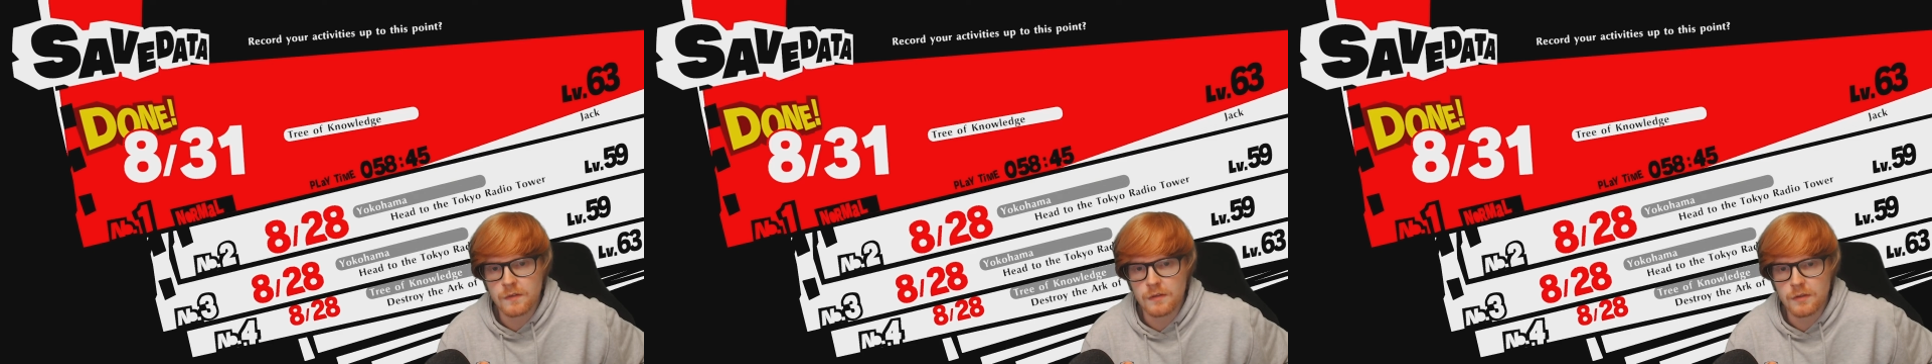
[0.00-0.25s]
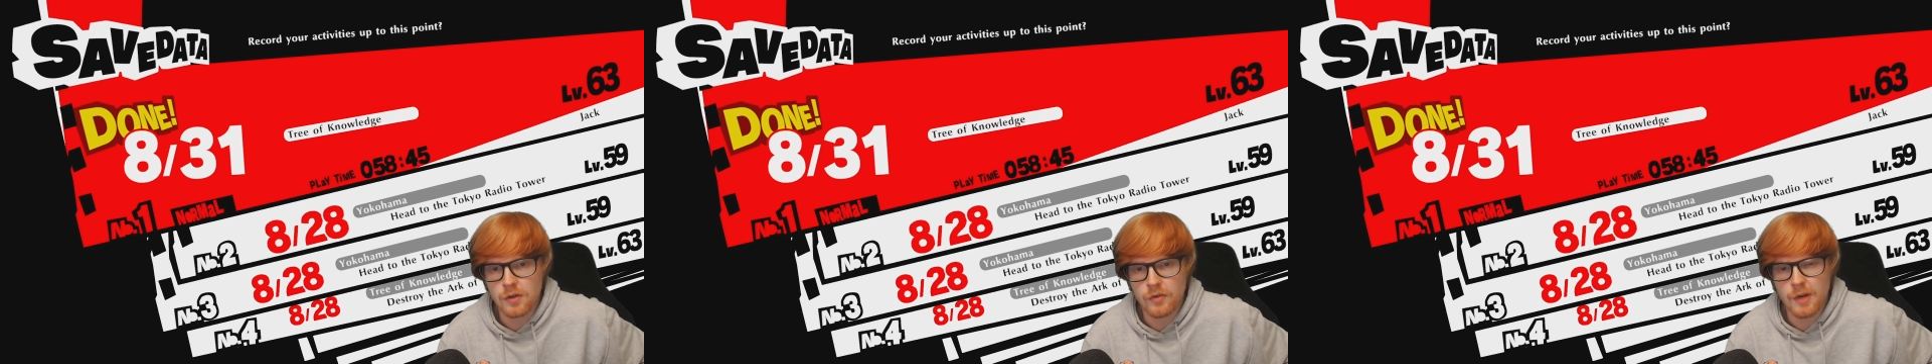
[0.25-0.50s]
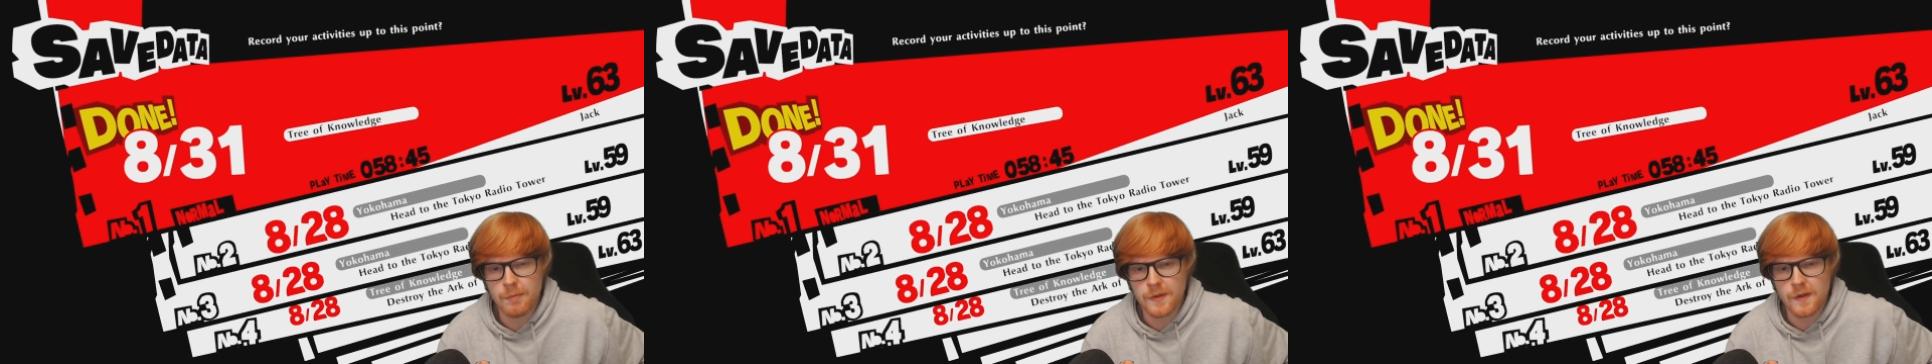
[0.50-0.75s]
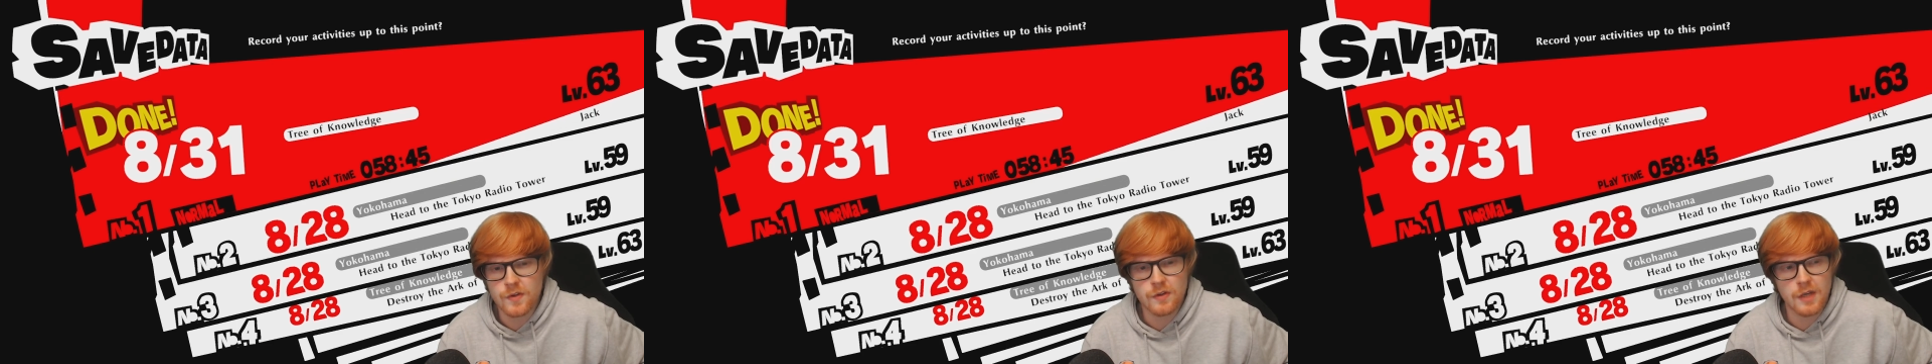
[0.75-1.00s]
A lot of
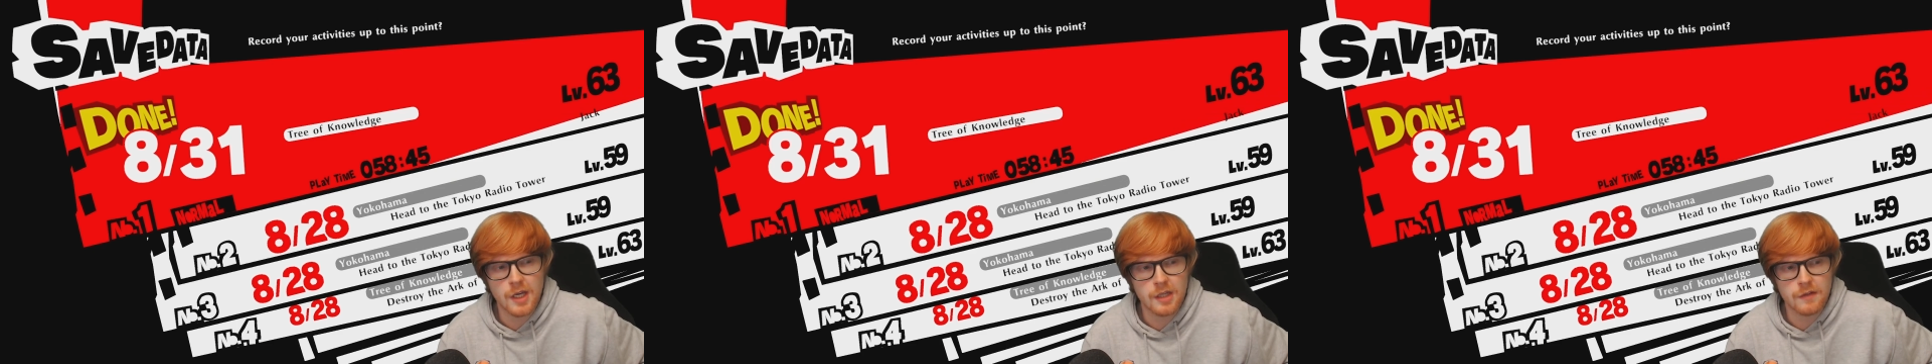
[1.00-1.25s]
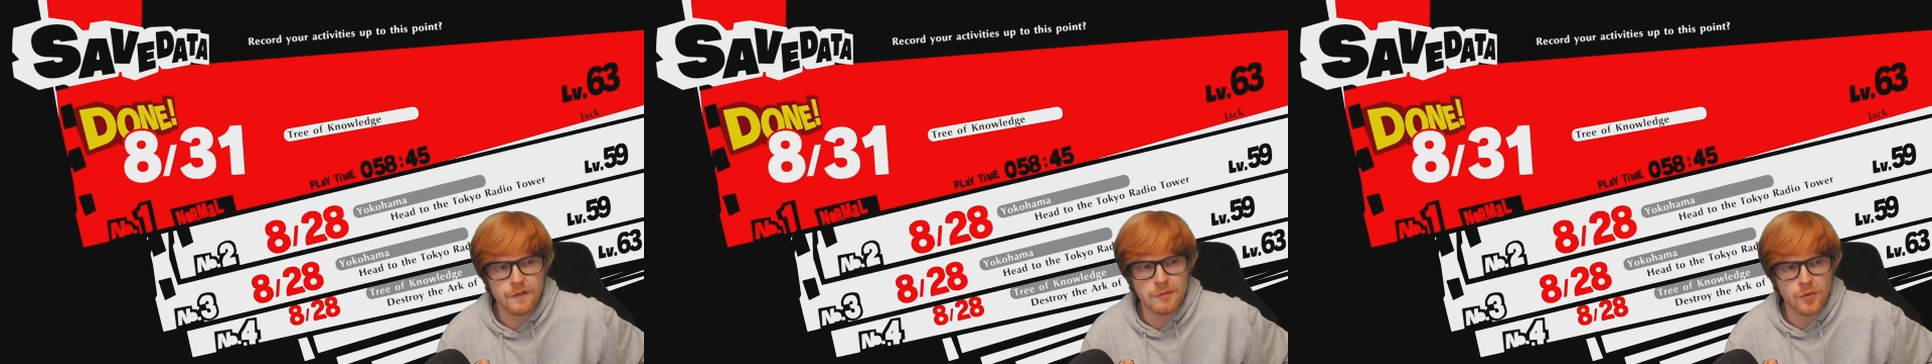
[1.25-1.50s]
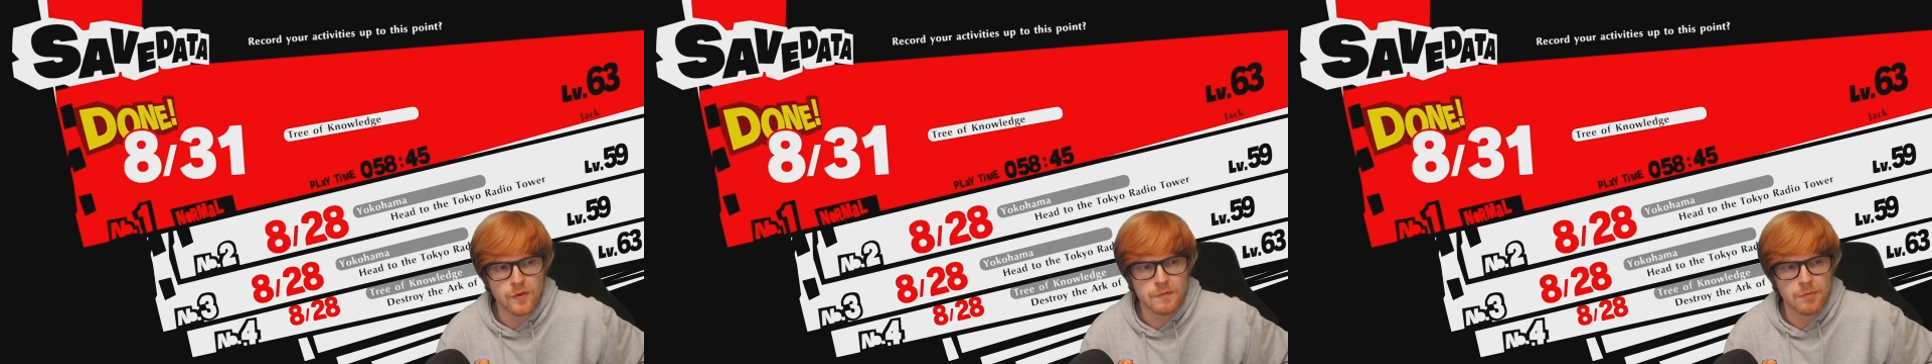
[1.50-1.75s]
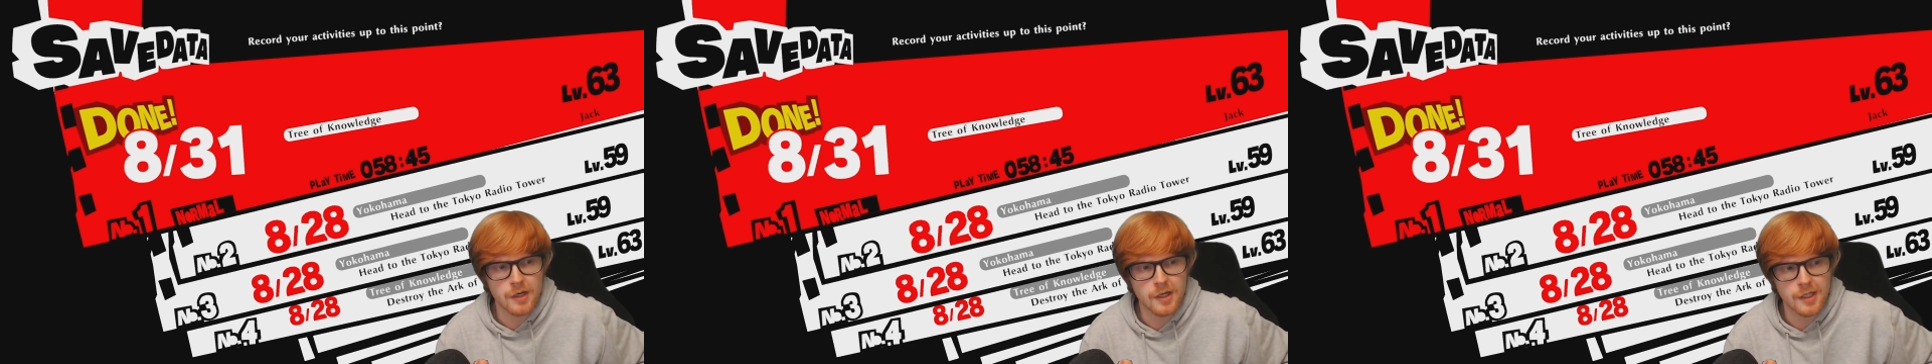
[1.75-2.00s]
repetition, and for the most
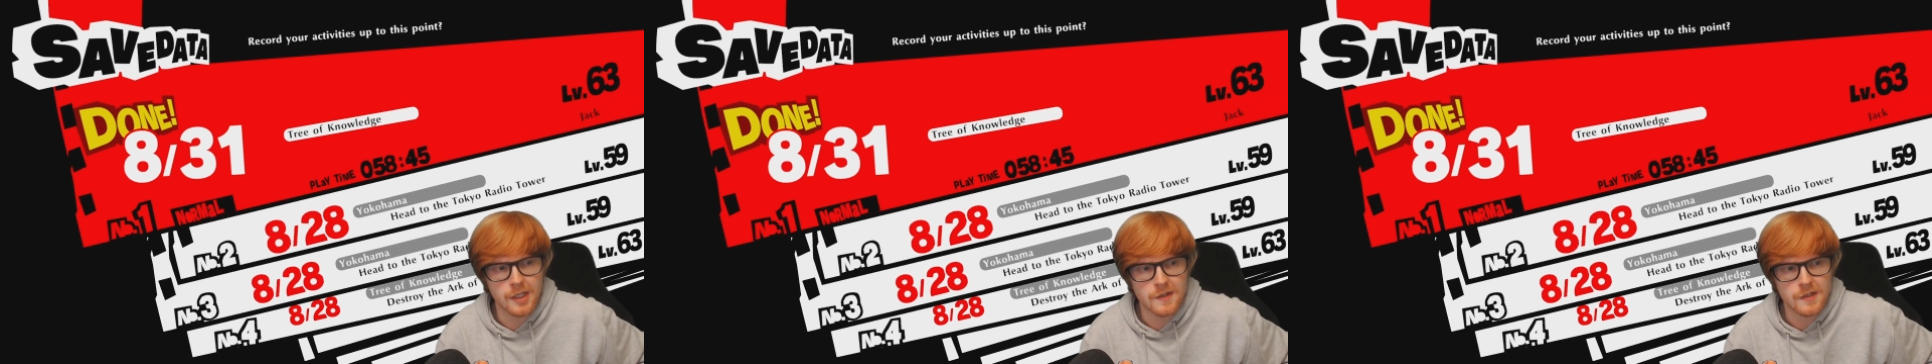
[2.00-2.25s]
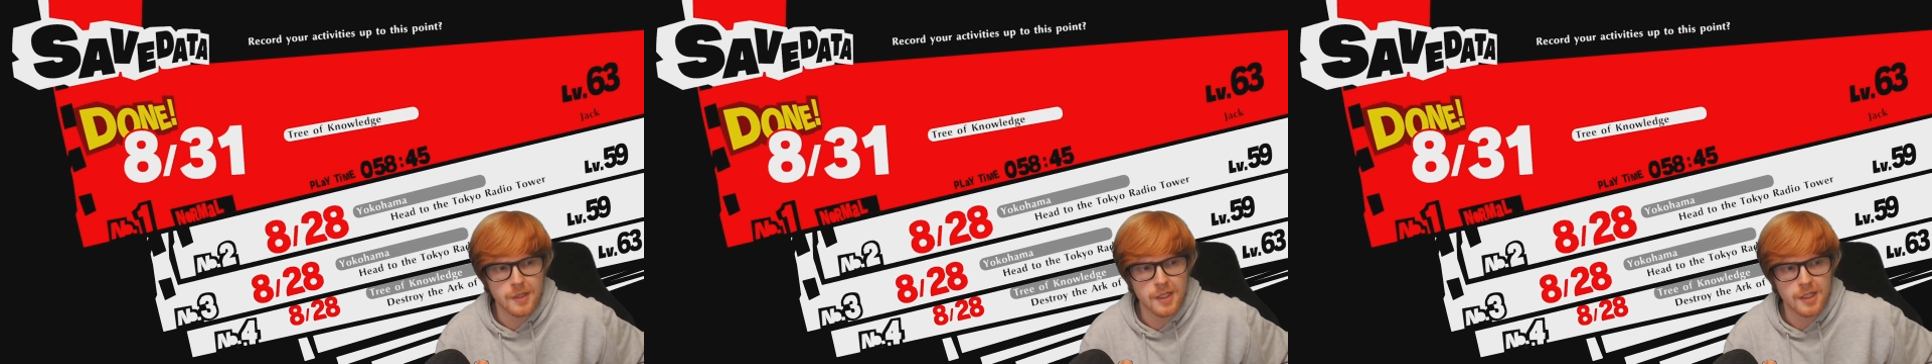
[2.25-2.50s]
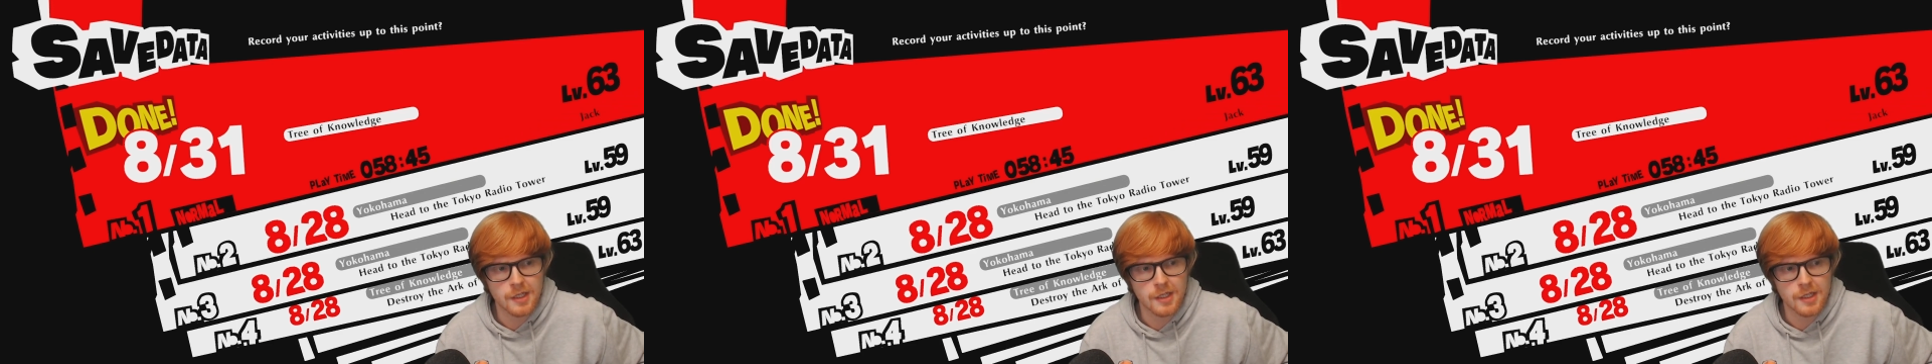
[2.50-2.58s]
part, it gets a bit